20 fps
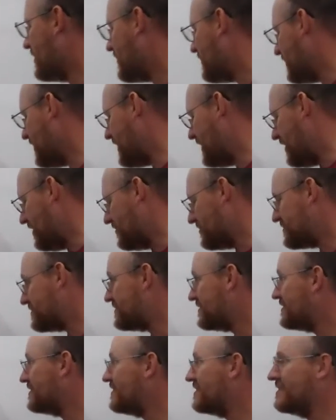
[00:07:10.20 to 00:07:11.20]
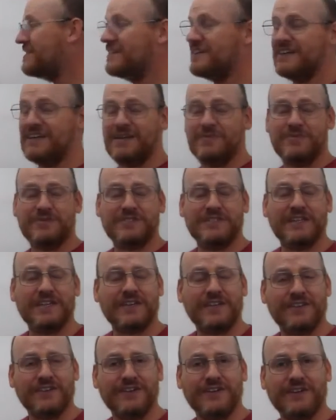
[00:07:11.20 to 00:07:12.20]
about clouds, I
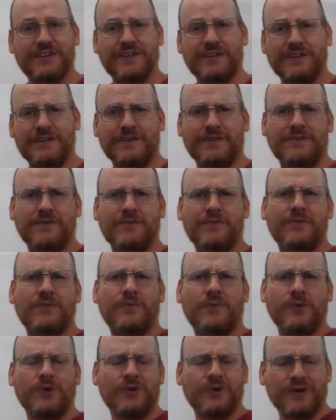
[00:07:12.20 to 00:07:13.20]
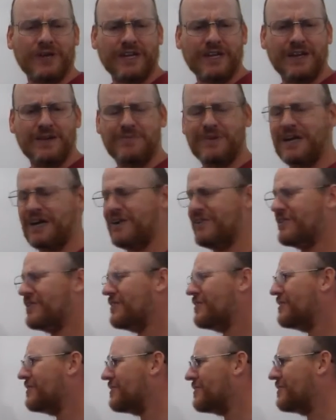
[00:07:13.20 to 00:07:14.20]
particularly worry
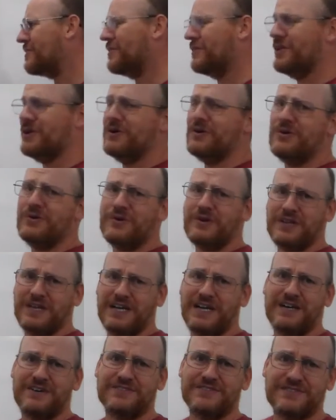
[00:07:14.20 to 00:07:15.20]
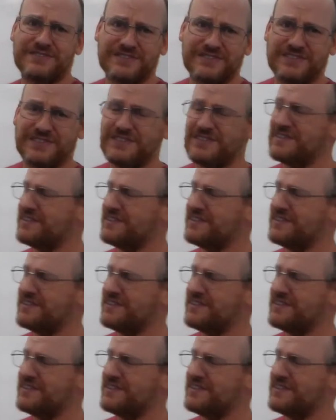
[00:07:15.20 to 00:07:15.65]
about low clouds.